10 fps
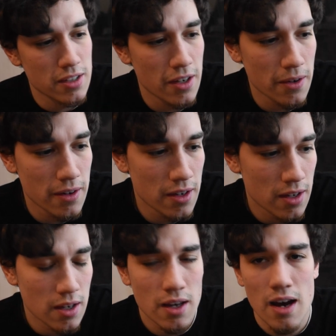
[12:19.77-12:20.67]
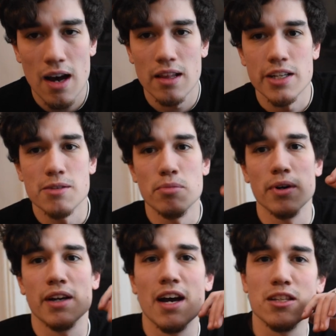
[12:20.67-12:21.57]
So holla at your
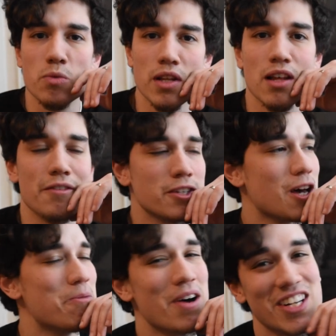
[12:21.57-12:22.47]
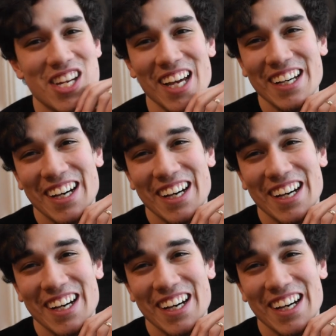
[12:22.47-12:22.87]
boy, guys. We love you so much.